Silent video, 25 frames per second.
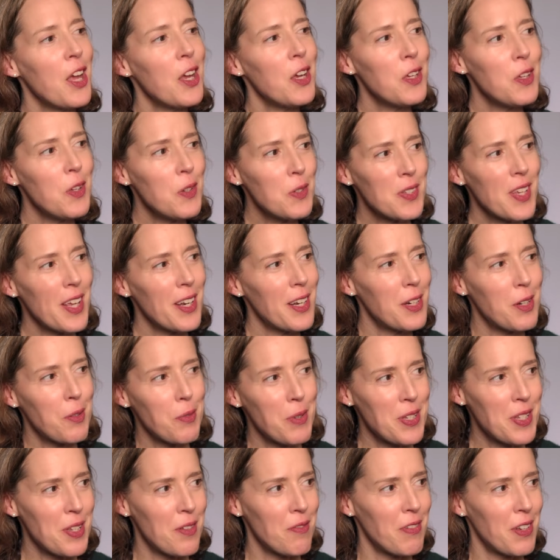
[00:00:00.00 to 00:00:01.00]
You said in a
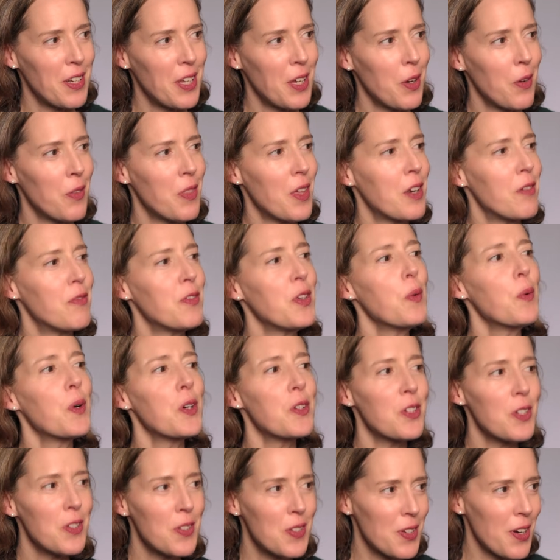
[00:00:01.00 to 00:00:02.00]
recent video that if you were
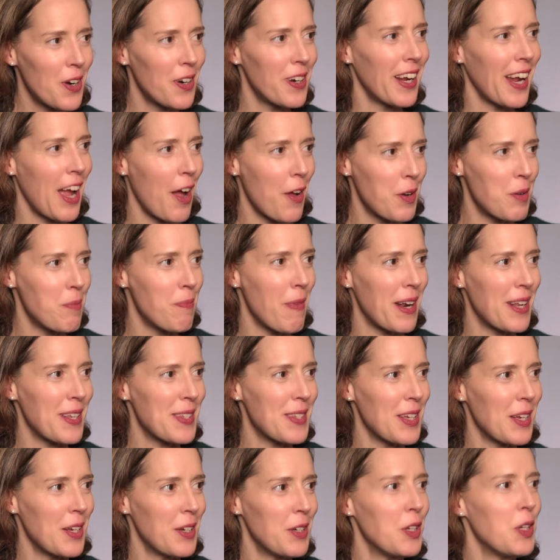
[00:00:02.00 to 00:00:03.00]
just starting out in
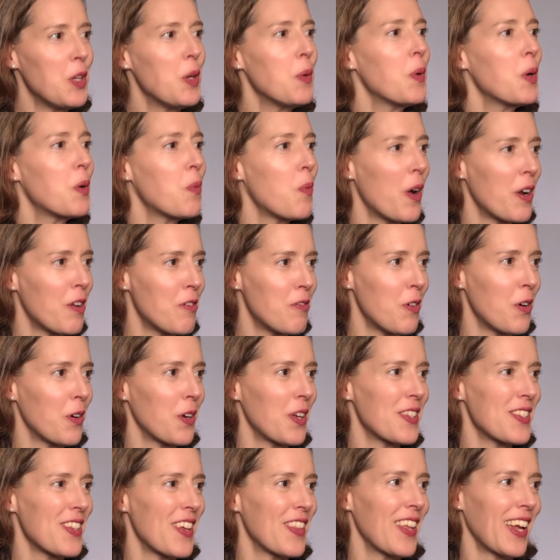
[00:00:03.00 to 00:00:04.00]
medicine, you would want to
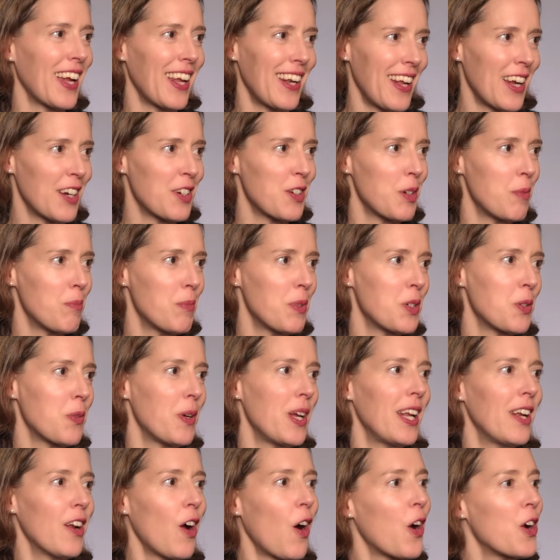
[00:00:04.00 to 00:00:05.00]
focus on the connection
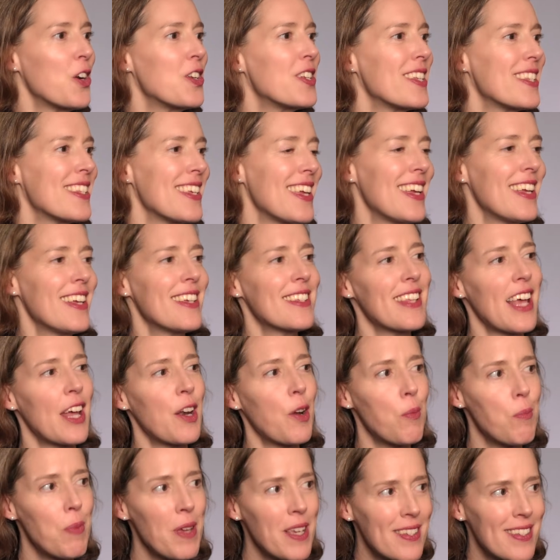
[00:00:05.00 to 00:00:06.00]
between heart disease and
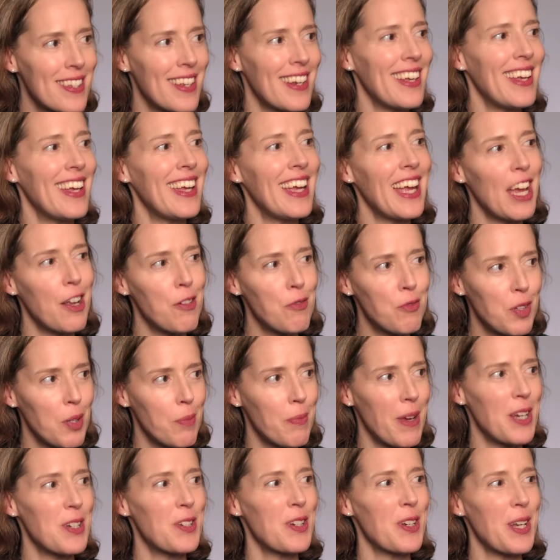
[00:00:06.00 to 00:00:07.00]
obesity,
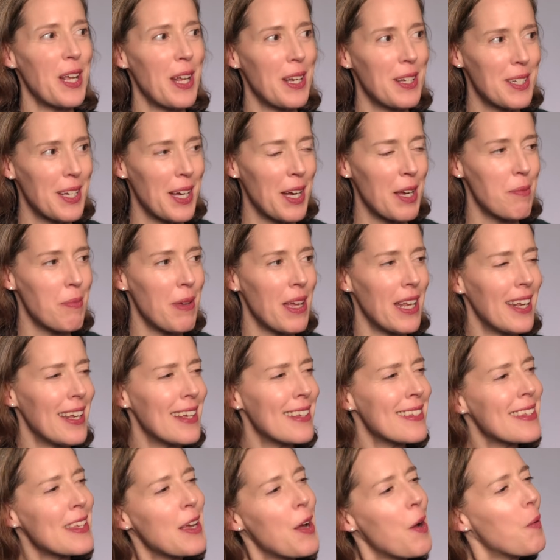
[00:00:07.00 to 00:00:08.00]
inflammation, and
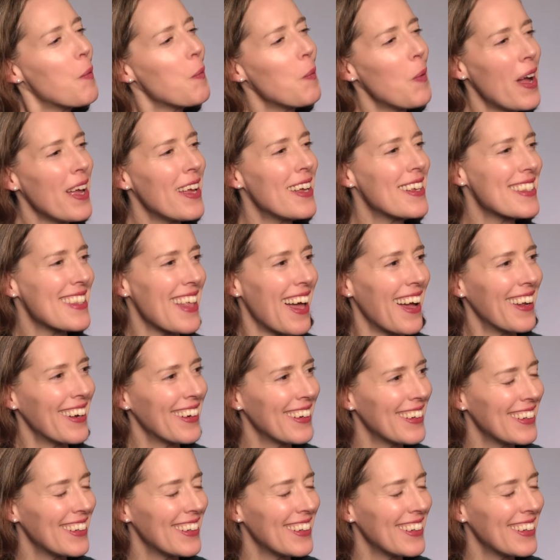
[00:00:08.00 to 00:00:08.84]
diabetes. Why is that?